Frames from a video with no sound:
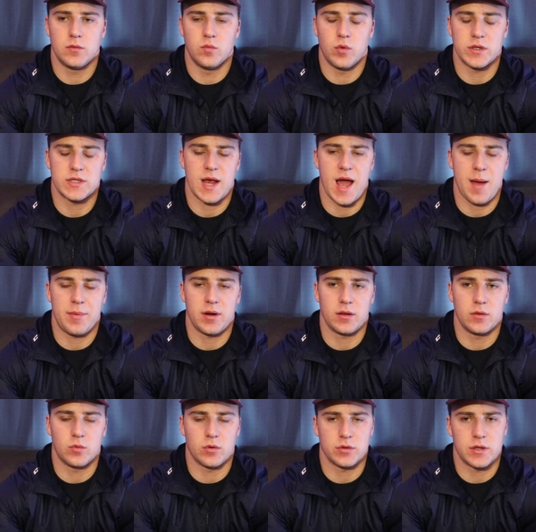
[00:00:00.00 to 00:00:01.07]
what's happening
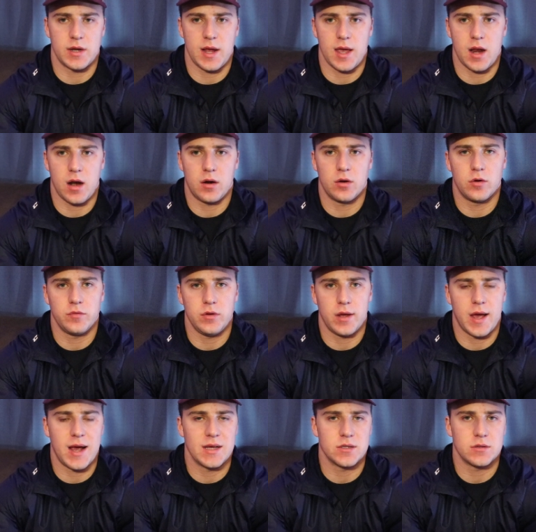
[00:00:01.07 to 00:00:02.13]
in the world today. And I don't know if you
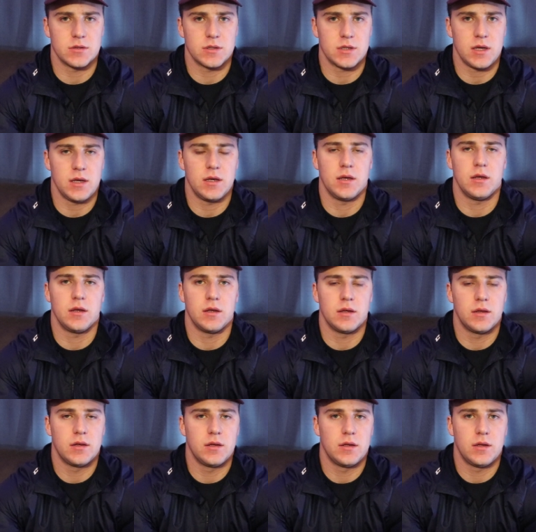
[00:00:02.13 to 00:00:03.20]
guys are seeing
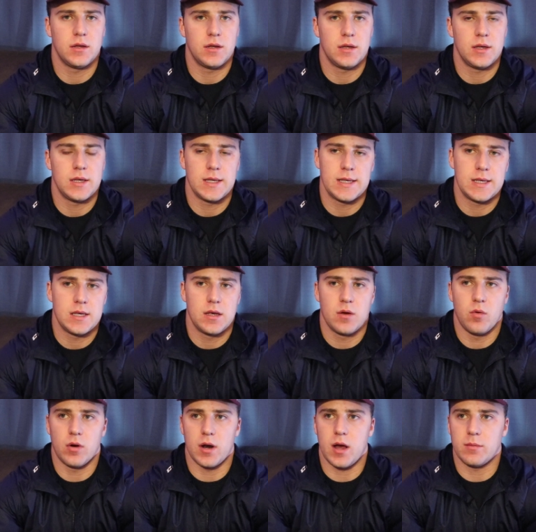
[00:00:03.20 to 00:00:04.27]

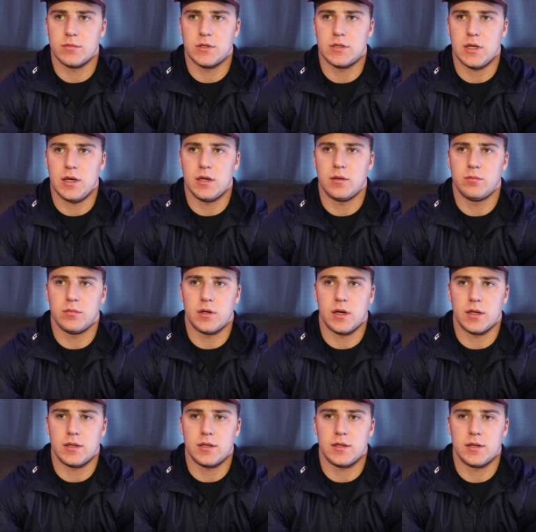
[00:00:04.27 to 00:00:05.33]
what I'm seeing,
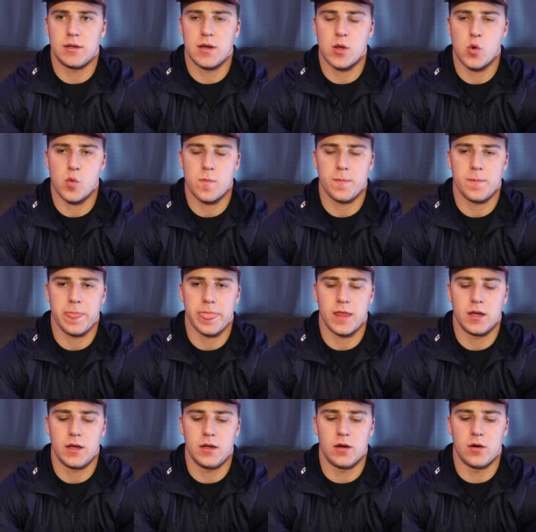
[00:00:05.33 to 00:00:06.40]
but
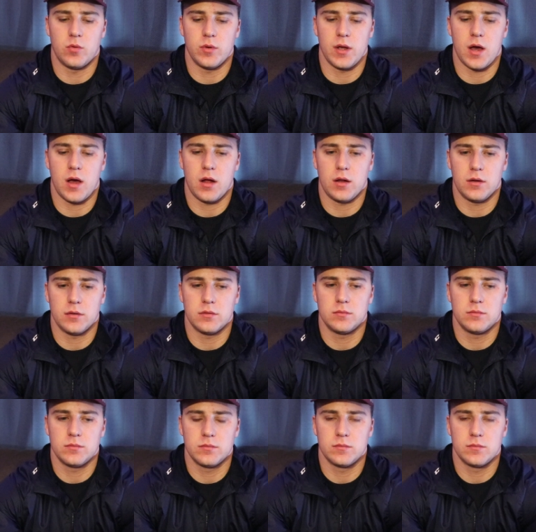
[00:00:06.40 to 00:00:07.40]
you know, we all